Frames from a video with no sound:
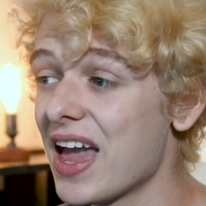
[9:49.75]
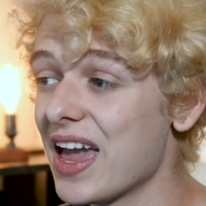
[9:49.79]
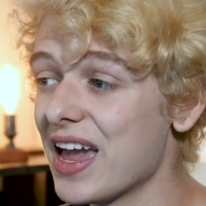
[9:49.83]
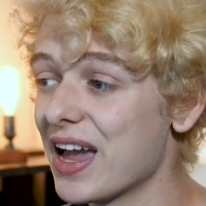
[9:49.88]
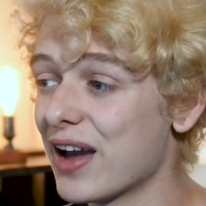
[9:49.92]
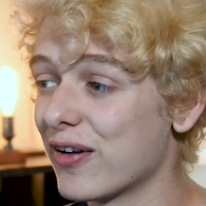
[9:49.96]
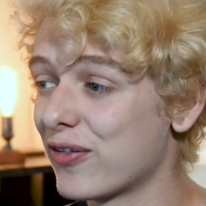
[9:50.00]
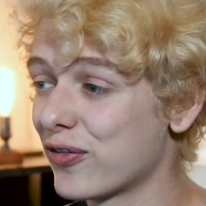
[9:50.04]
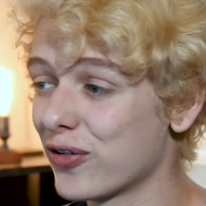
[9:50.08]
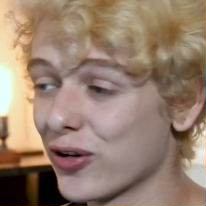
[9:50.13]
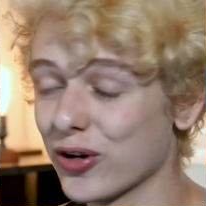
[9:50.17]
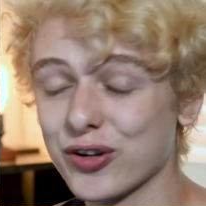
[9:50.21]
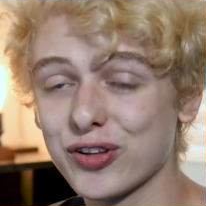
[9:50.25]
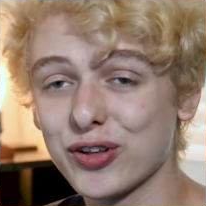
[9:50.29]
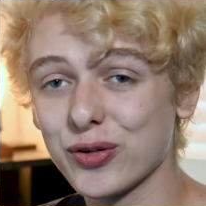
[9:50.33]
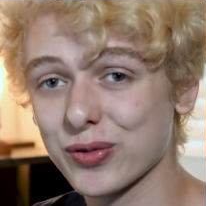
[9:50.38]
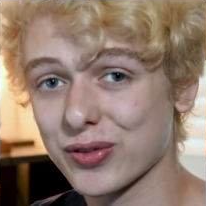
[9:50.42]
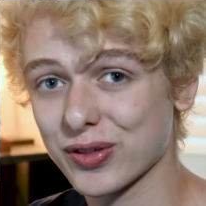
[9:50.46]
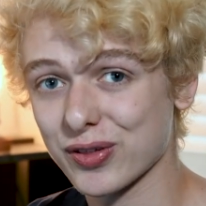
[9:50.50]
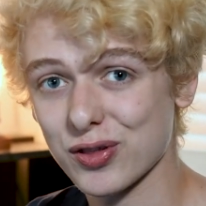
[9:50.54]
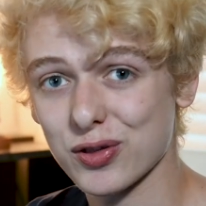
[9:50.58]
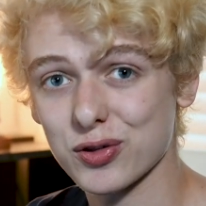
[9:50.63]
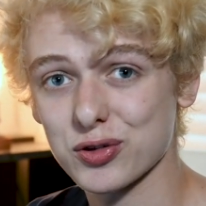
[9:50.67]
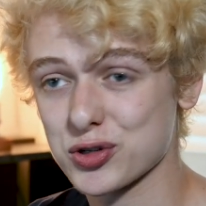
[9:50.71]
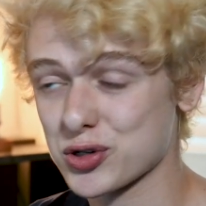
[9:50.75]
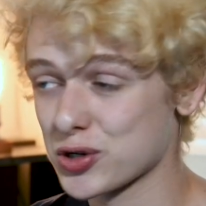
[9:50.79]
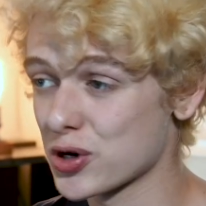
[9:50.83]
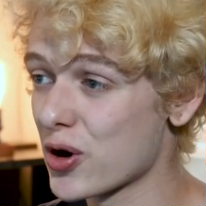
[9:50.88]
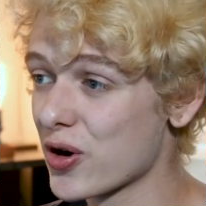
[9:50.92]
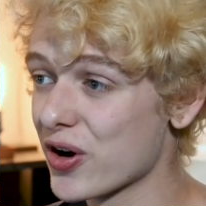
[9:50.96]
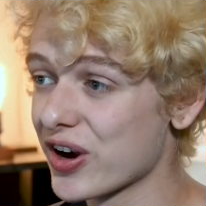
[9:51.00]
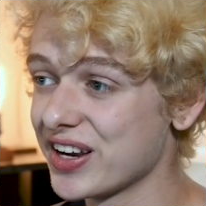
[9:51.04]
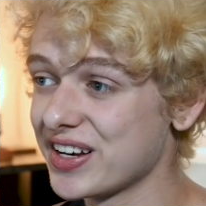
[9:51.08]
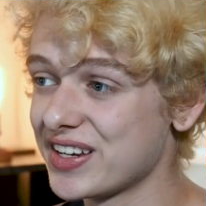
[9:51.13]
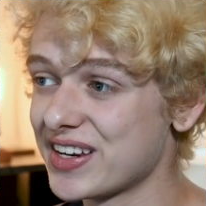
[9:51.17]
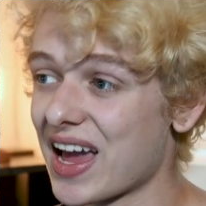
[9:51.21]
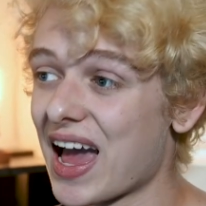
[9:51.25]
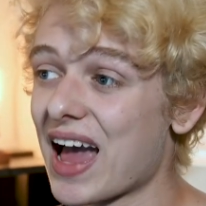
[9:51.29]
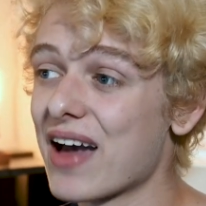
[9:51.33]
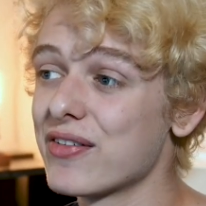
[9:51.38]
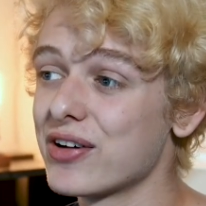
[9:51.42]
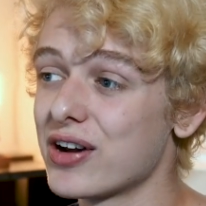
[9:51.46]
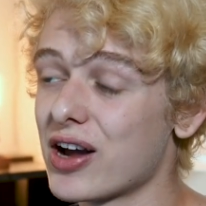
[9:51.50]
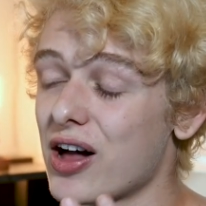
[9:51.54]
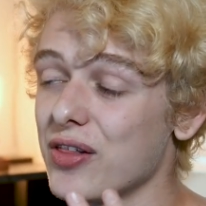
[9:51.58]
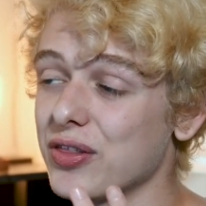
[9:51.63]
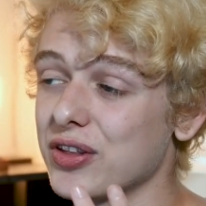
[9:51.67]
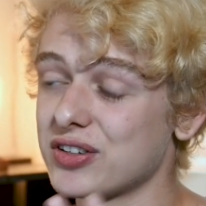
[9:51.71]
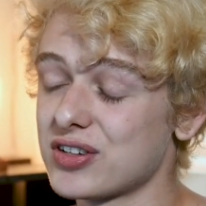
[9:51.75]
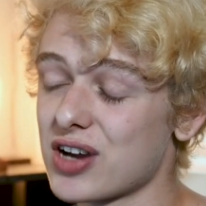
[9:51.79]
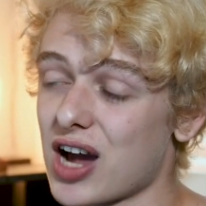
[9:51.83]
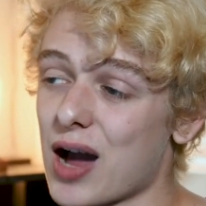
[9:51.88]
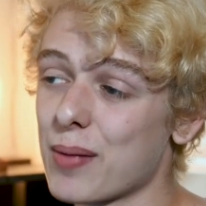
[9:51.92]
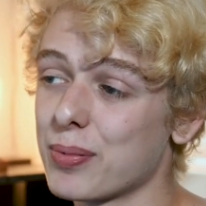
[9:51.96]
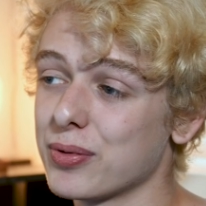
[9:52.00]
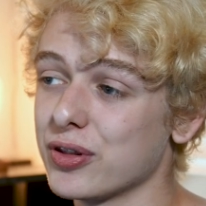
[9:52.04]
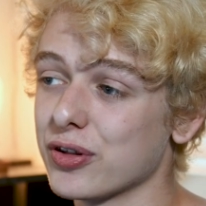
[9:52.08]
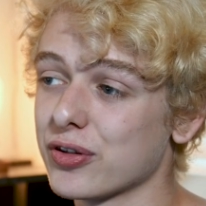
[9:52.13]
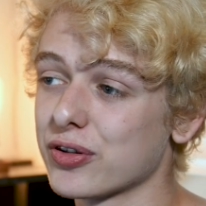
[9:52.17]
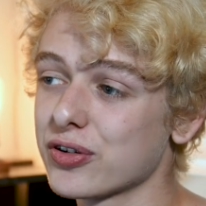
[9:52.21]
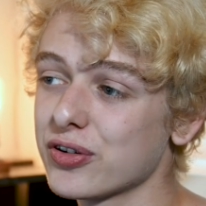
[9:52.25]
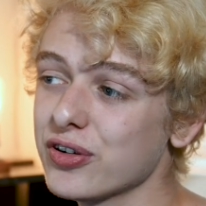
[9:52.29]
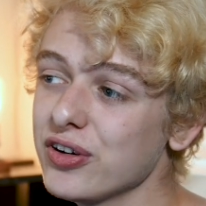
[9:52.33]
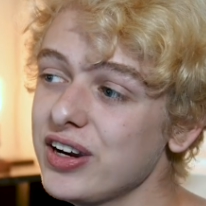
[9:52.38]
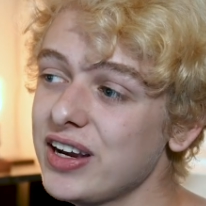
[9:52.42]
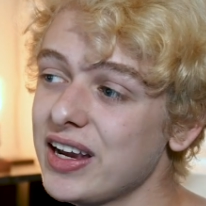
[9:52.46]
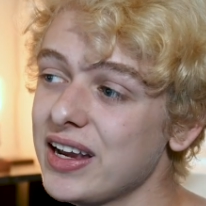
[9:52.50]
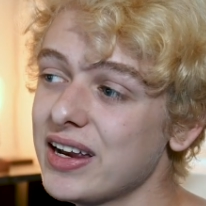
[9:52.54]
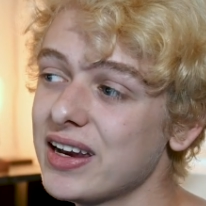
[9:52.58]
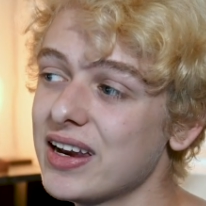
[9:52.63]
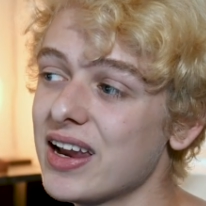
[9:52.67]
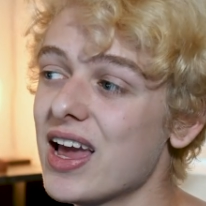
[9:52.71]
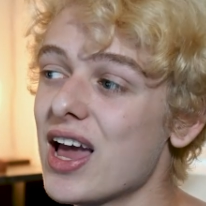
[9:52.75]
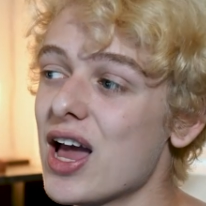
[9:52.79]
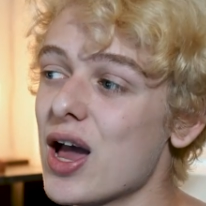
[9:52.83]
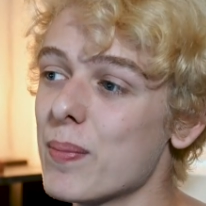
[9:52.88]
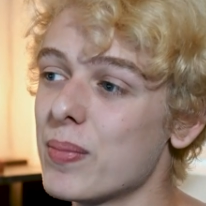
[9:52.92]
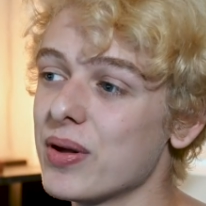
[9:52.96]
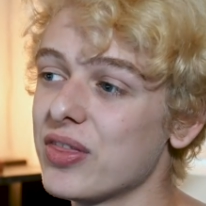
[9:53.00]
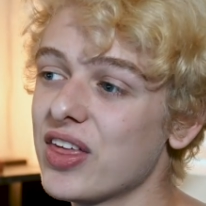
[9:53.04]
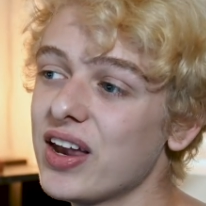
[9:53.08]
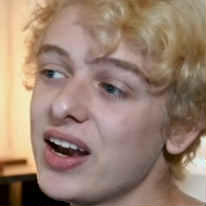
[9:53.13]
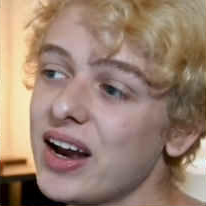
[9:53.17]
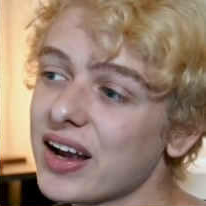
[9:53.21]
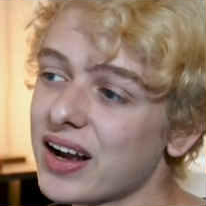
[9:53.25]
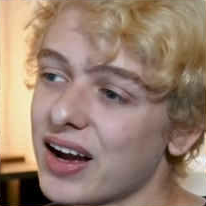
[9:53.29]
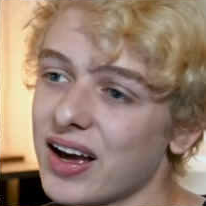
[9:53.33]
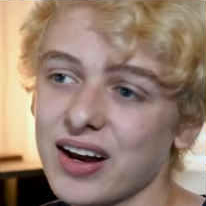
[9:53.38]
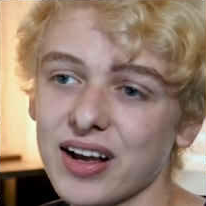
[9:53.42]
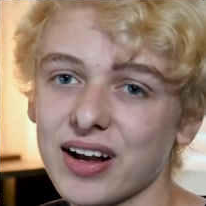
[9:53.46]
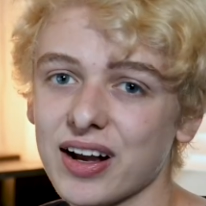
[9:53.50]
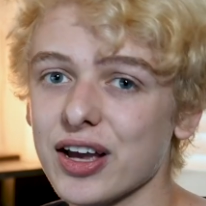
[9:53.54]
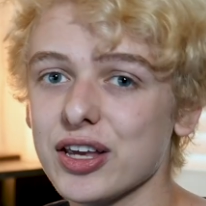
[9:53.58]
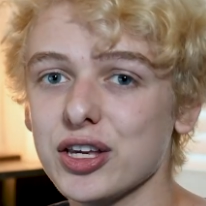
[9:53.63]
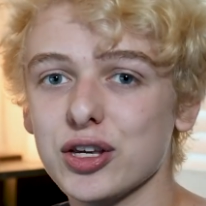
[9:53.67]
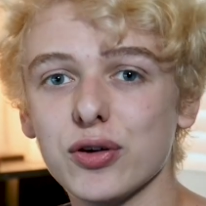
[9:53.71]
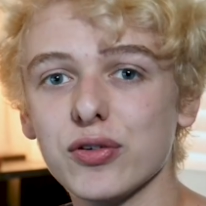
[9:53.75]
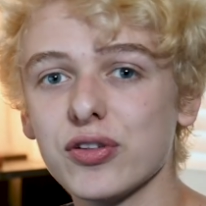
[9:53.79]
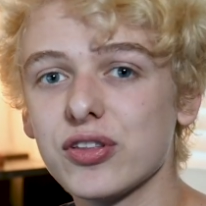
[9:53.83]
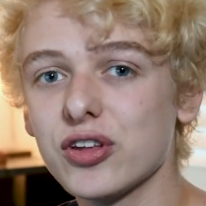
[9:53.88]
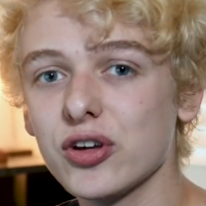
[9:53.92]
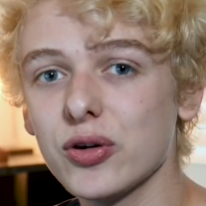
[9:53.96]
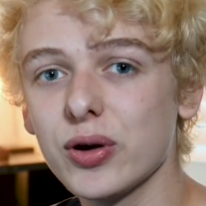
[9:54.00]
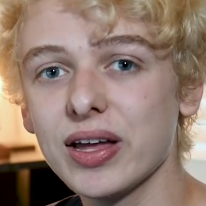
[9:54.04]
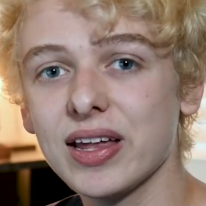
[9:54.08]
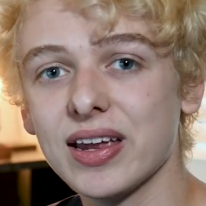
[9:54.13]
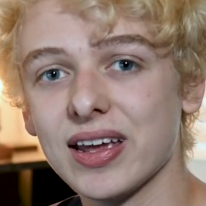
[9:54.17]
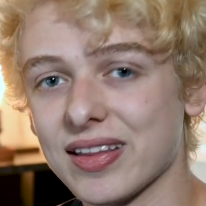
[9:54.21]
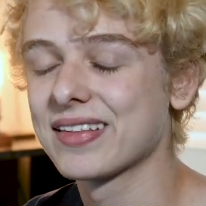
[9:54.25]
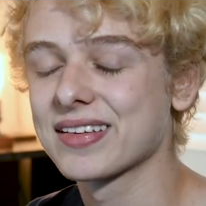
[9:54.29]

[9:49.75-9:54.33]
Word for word: At first it was a little jarring to have it on the top of the screen, but then I kind of got used to it.